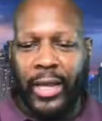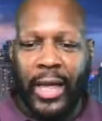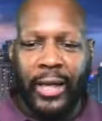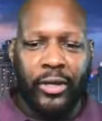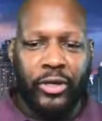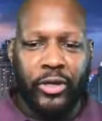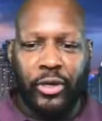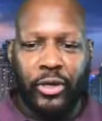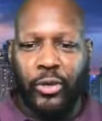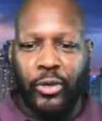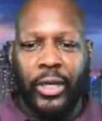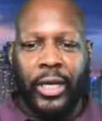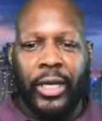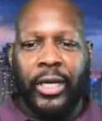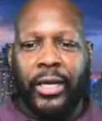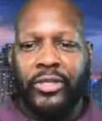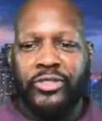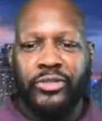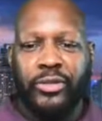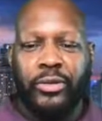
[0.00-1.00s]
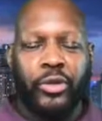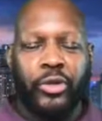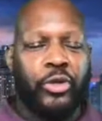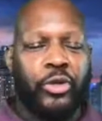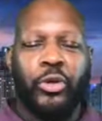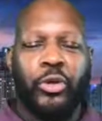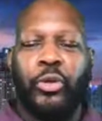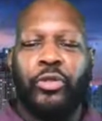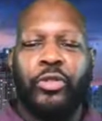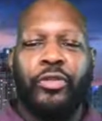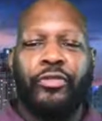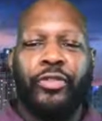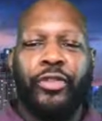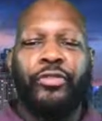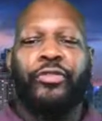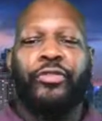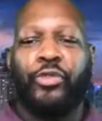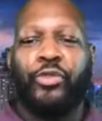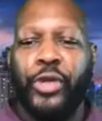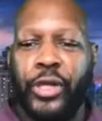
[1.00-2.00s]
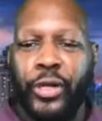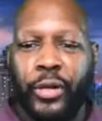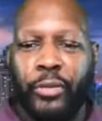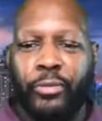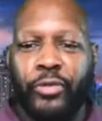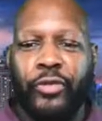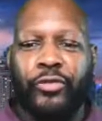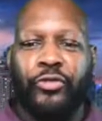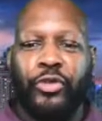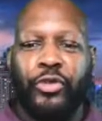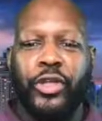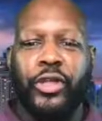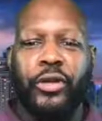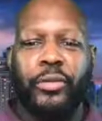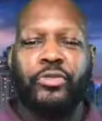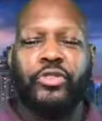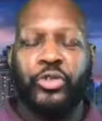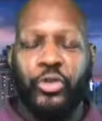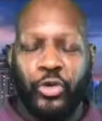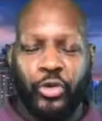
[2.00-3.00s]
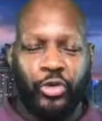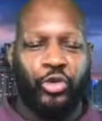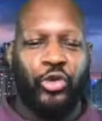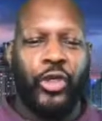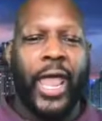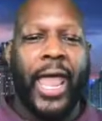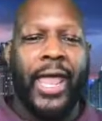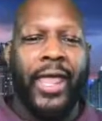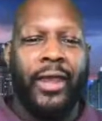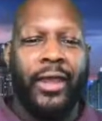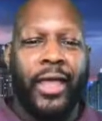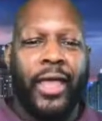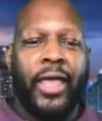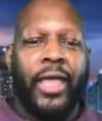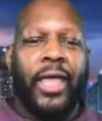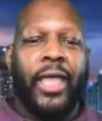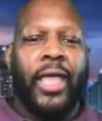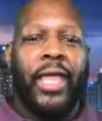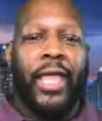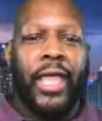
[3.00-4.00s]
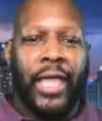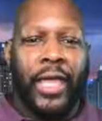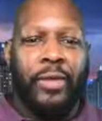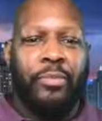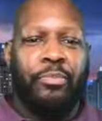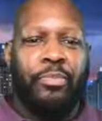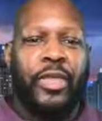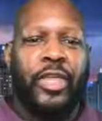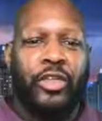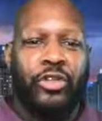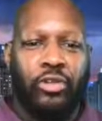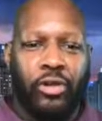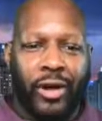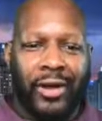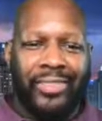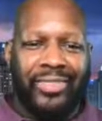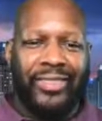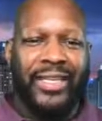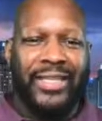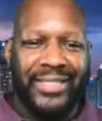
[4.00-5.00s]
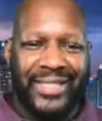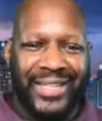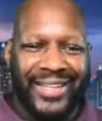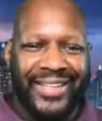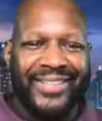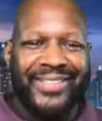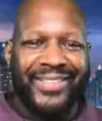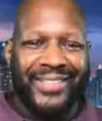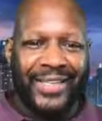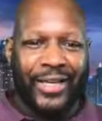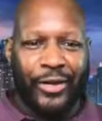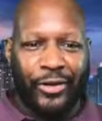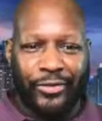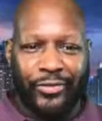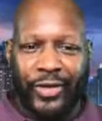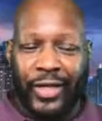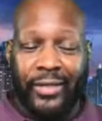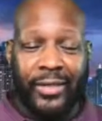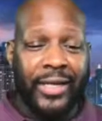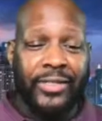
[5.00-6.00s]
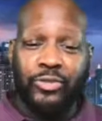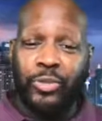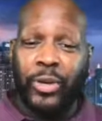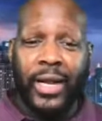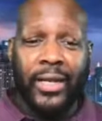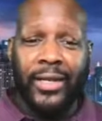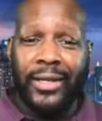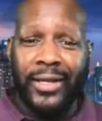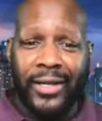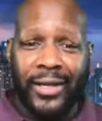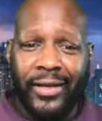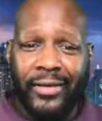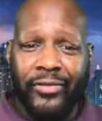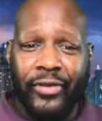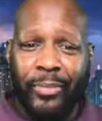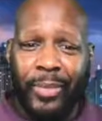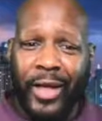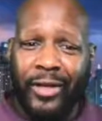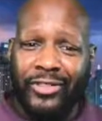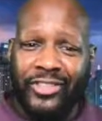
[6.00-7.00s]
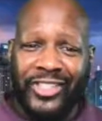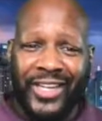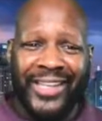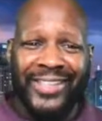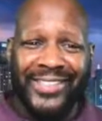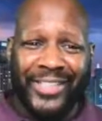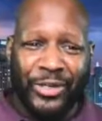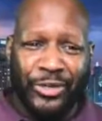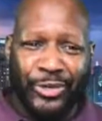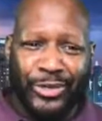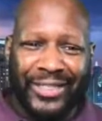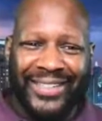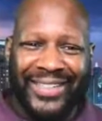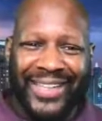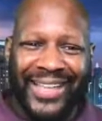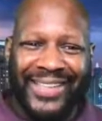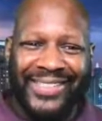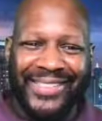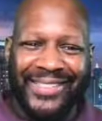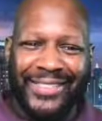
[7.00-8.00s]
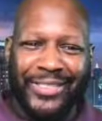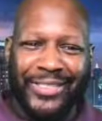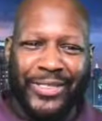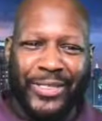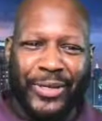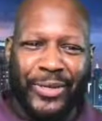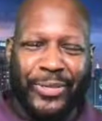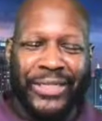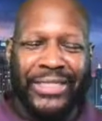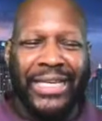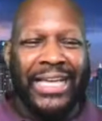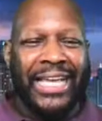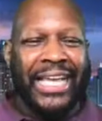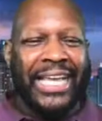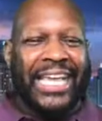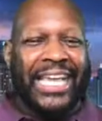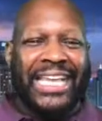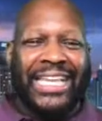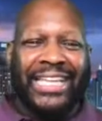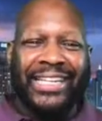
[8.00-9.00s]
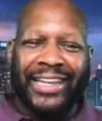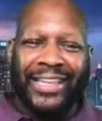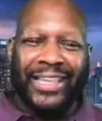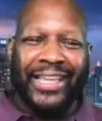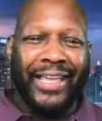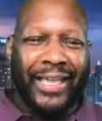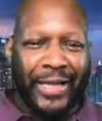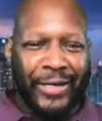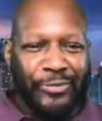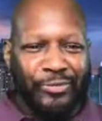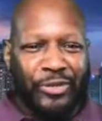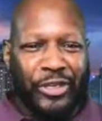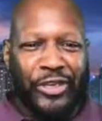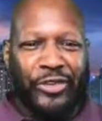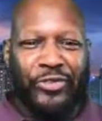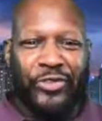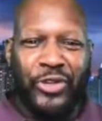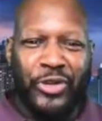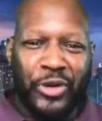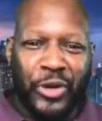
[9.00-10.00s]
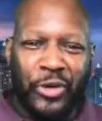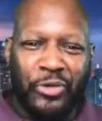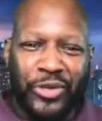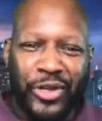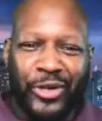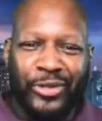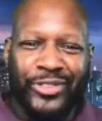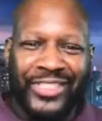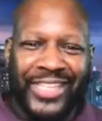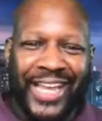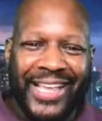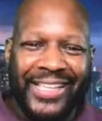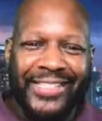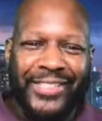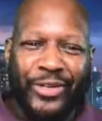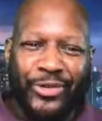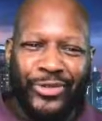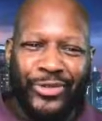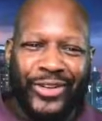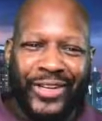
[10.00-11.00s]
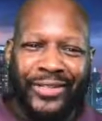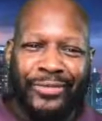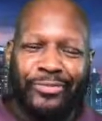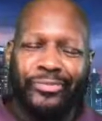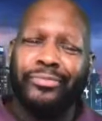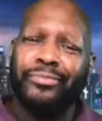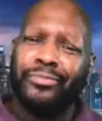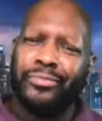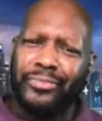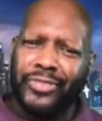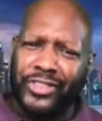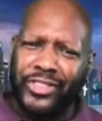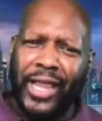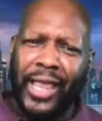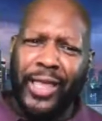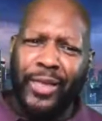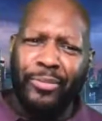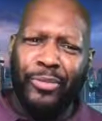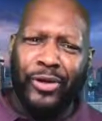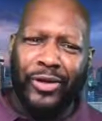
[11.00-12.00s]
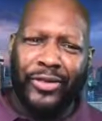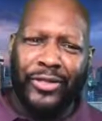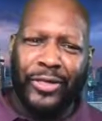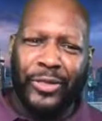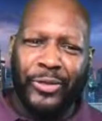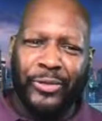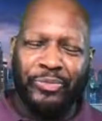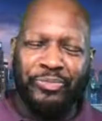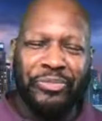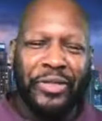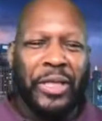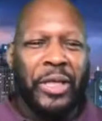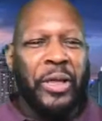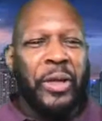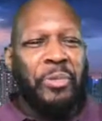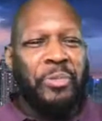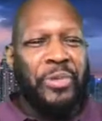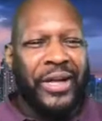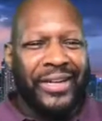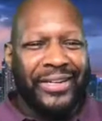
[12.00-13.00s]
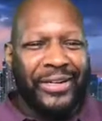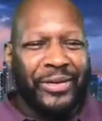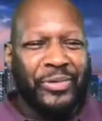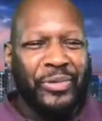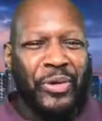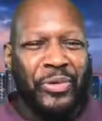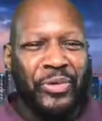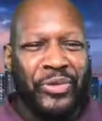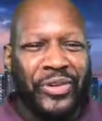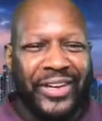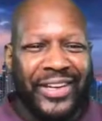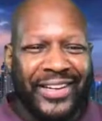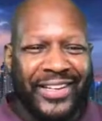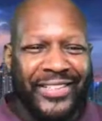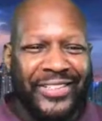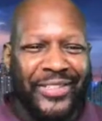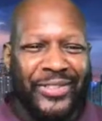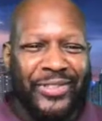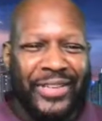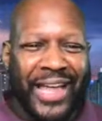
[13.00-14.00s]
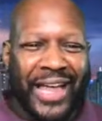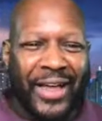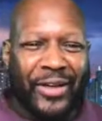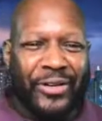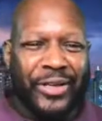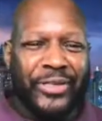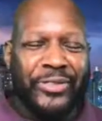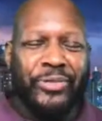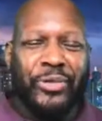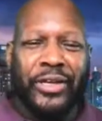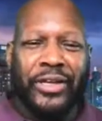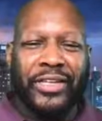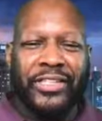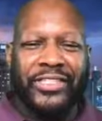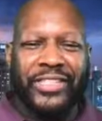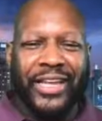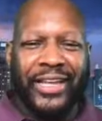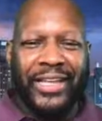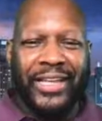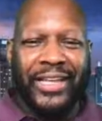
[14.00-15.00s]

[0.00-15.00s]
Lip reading: like. The freedom to create and be your authentic self, and that's what I love about Chase HUNA, ladies and gentlemen. And again, if you don't know Chase HUNA, shame on you. But what we're going to do now is we're going to check